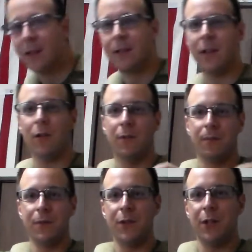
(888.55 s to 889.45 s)
So,
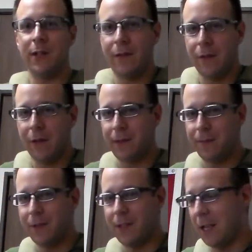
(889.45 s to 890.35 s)
cheers
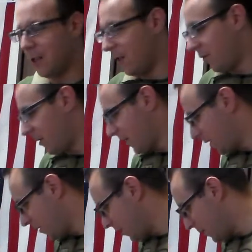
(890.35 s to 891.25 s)
everyone. Stay
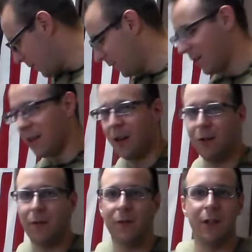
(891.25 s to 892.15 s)
chivalrous. Hope this
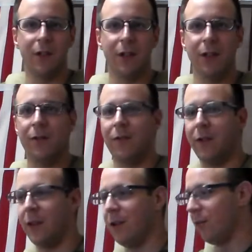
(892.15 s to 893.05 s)
video was good
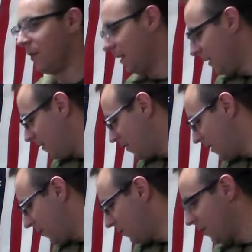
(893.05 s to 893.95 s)
for you.
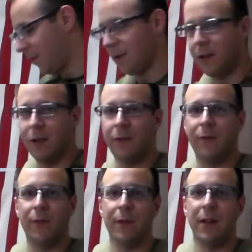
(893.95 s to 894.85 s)
It was good
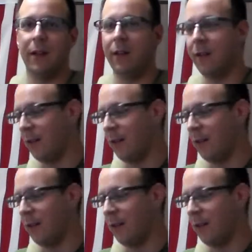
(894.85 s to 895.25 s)
for me.